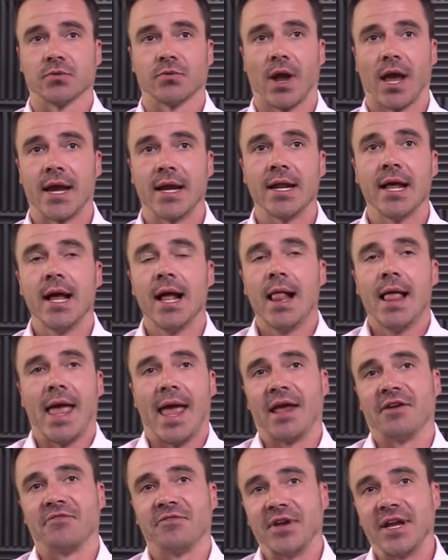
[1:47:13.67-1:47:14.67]
right?
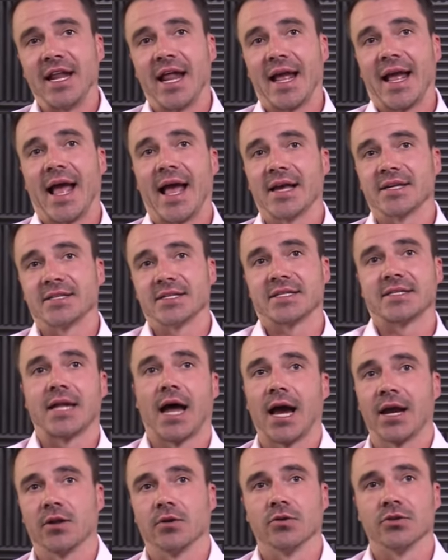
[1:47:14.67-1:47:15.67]
And FIDE has its
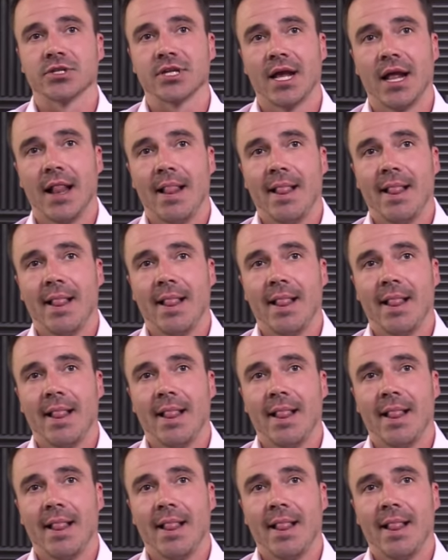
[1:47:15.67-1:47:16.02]
titles.